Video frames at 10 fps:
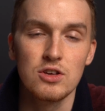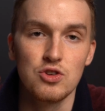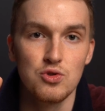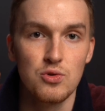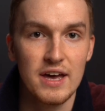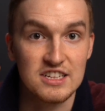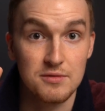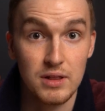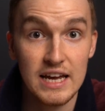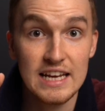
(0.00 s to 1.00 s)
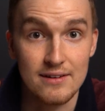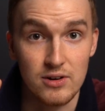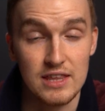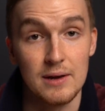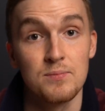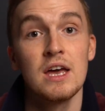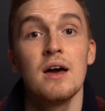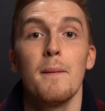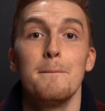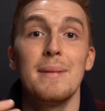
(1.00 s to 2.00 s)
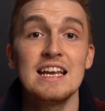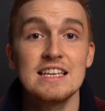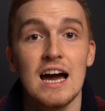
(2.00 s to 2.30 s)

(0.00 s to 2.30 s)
you explain everything. Many